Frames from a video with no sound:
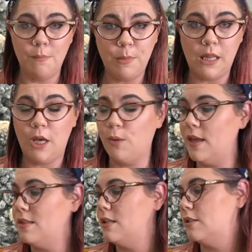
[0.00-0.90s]
below
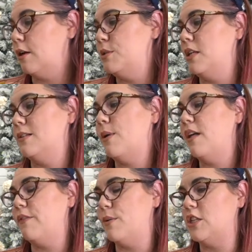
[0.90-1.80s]
in the description as
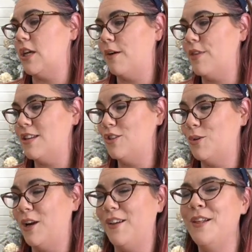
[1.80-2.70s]
well if you want to check out that
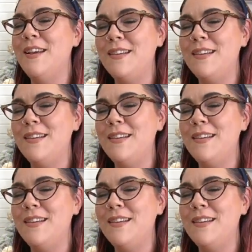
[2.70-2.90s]
tutorial.